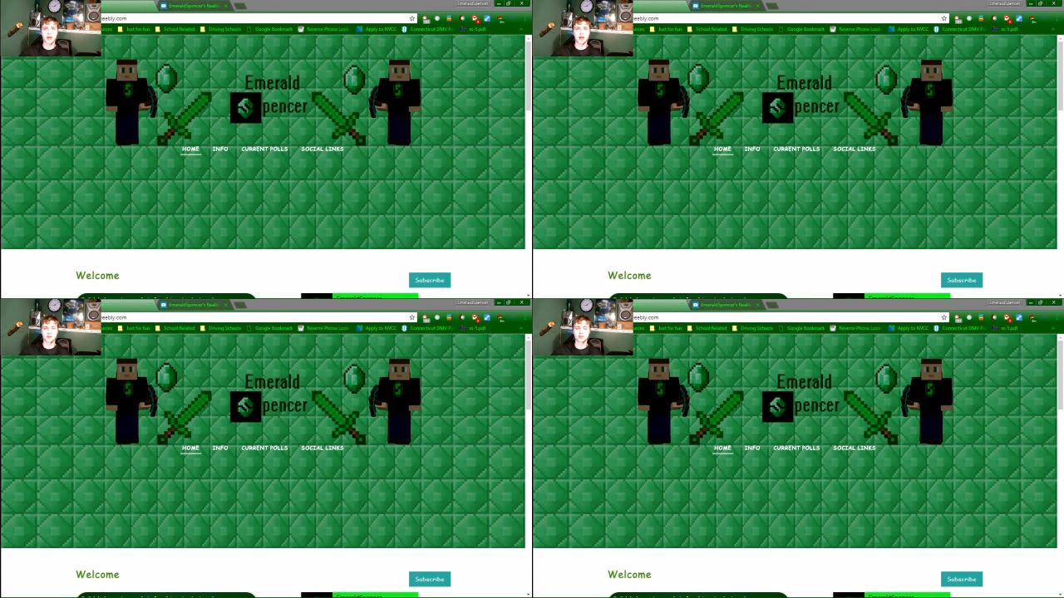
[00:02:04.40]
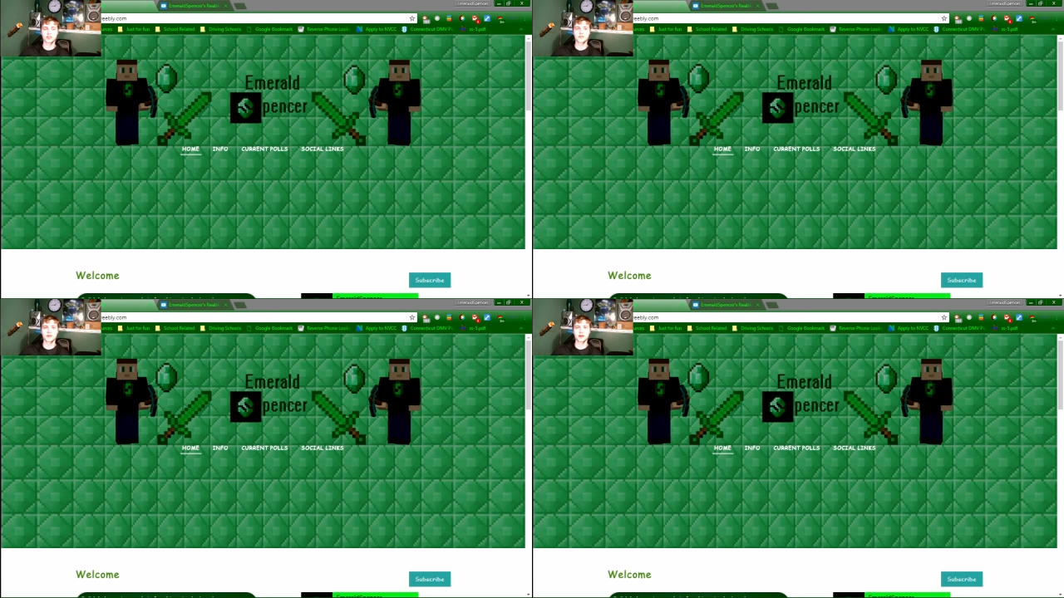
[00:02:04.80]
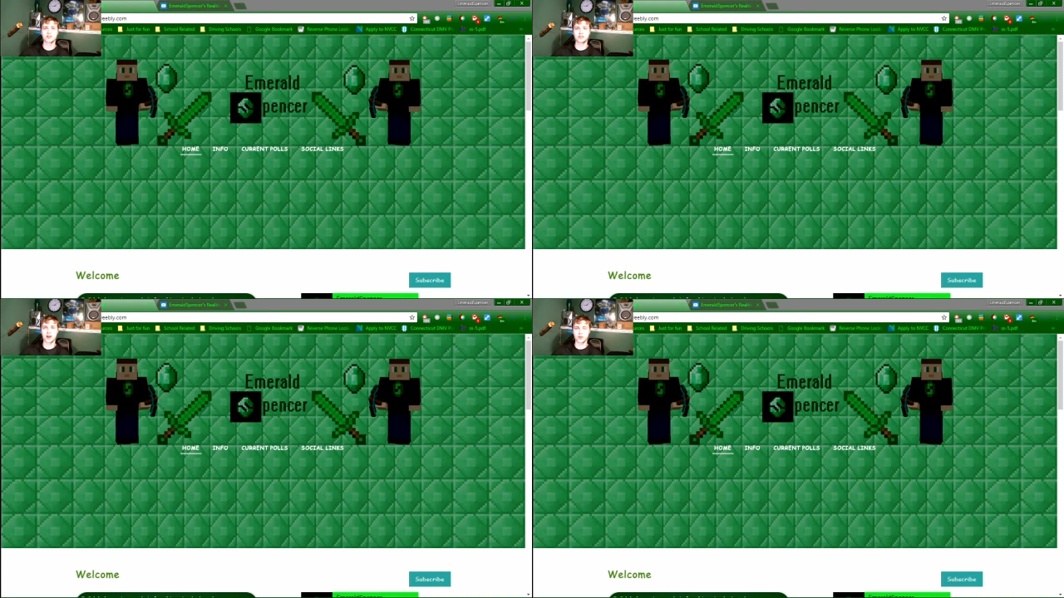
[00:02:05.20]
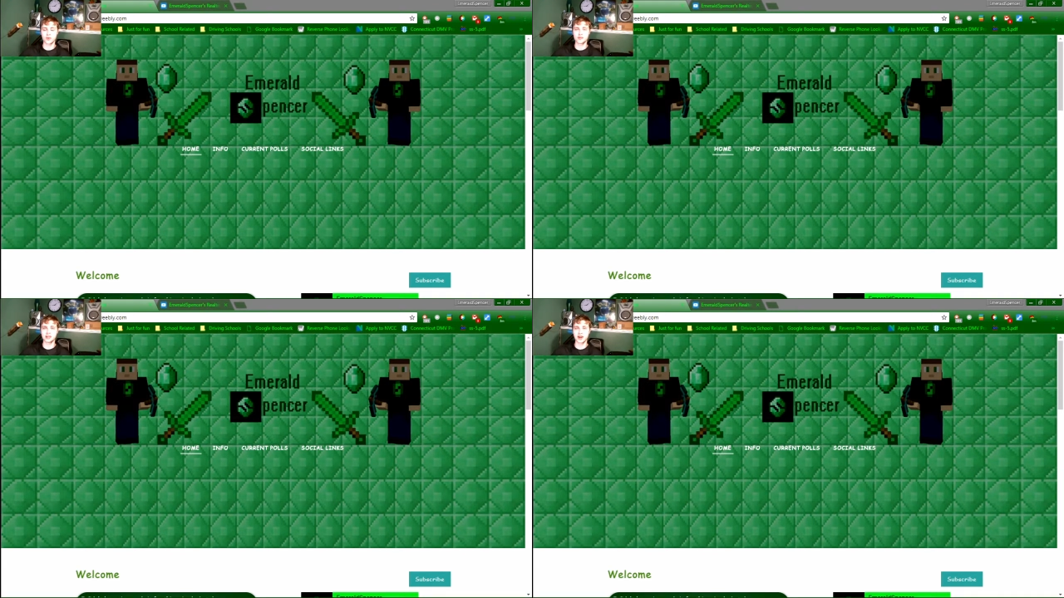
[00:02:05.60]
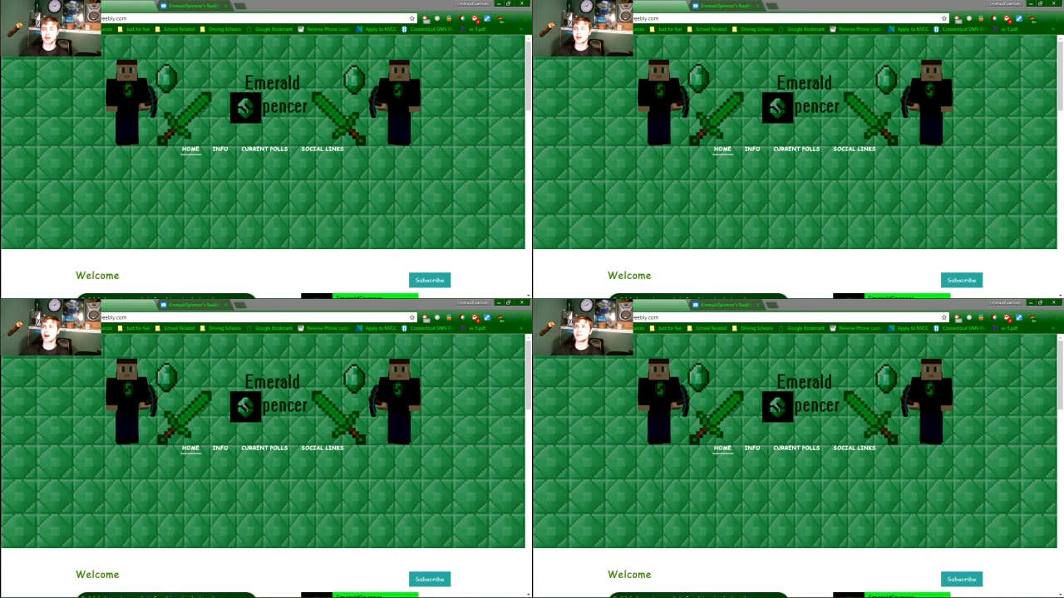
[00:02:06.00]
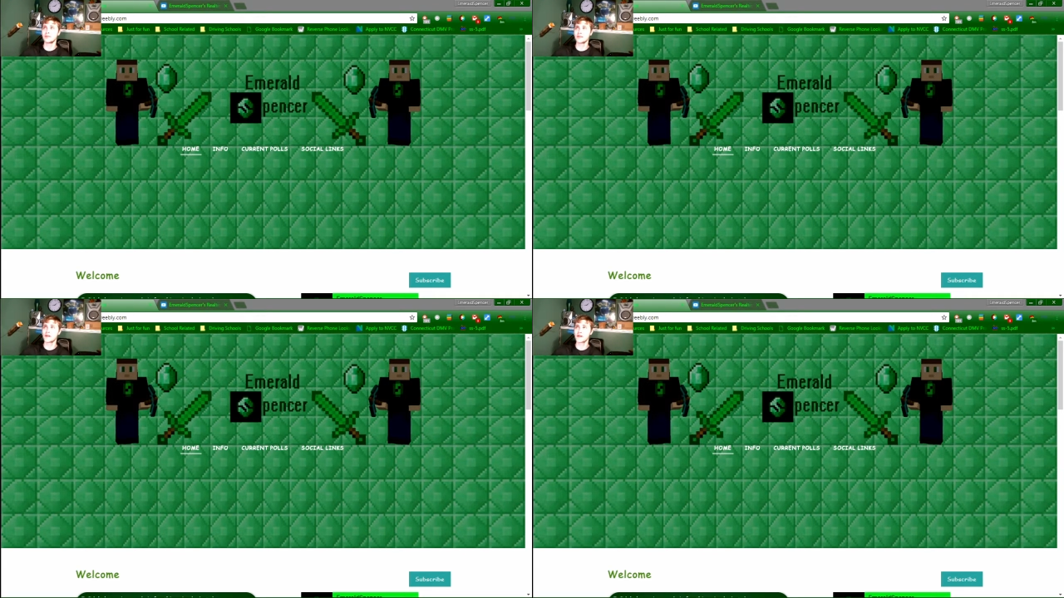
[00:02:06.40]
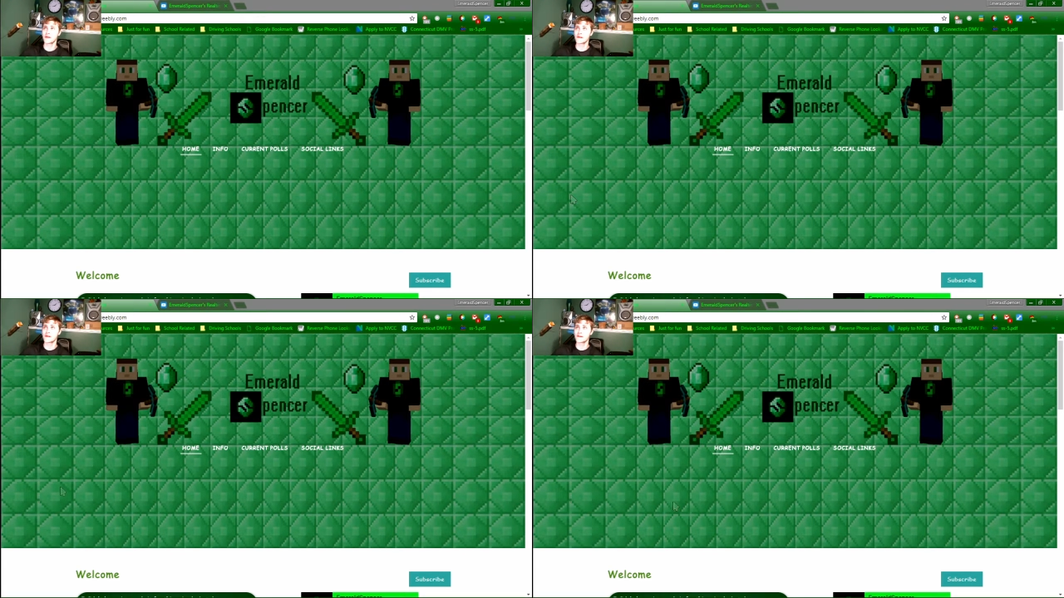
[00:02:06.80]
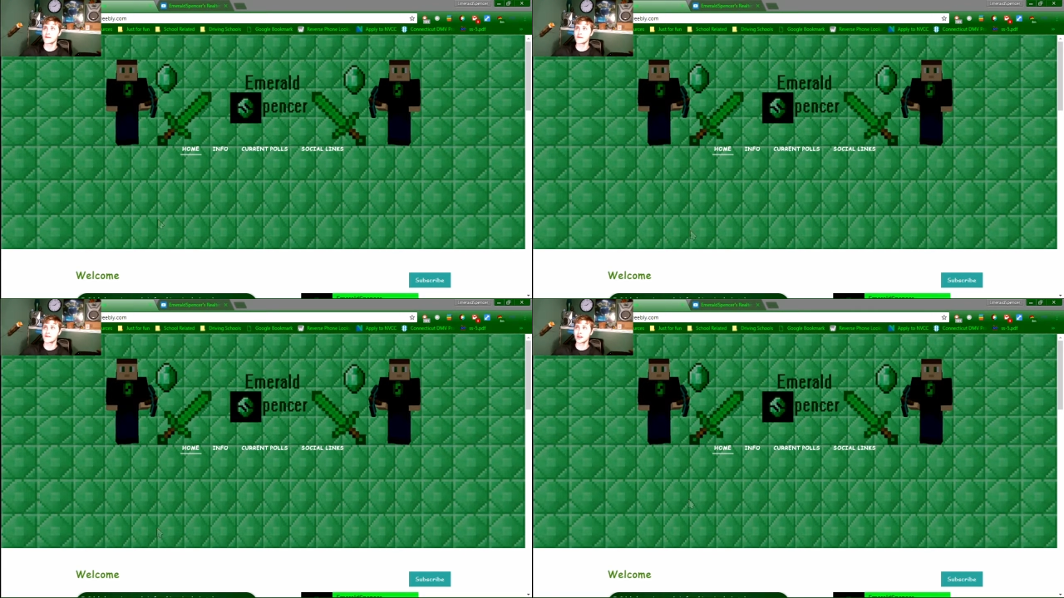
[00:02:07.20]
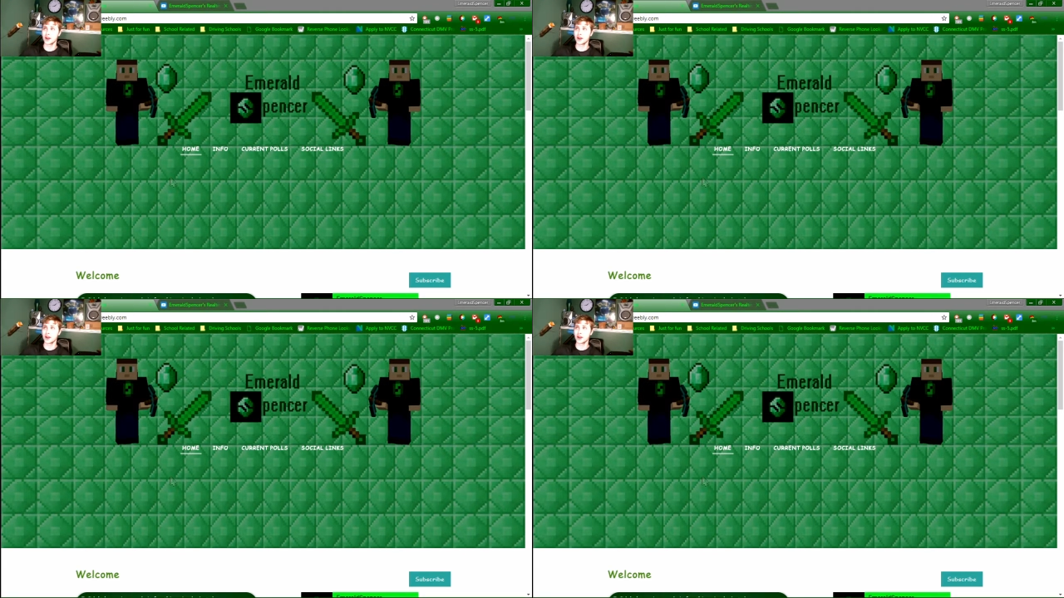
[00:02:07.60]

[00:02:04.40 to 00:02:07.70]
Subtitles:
[unreadable: no face in view]